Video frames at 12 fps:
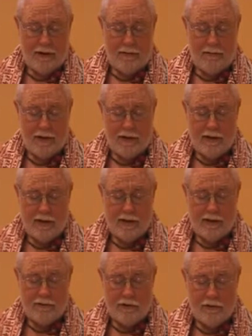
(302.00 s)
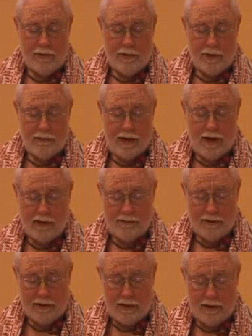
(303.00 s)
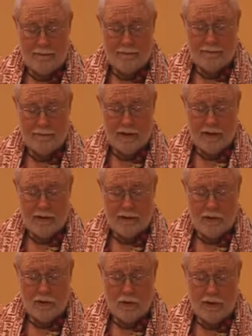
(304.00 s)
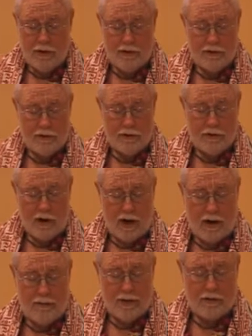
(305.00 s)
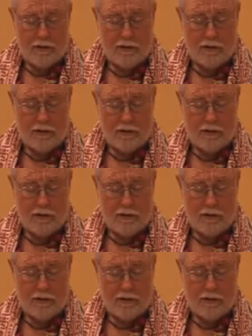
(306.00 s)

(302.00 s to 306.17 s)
In the beginning of Śrīmad-Bhāgavatam, the Lord is described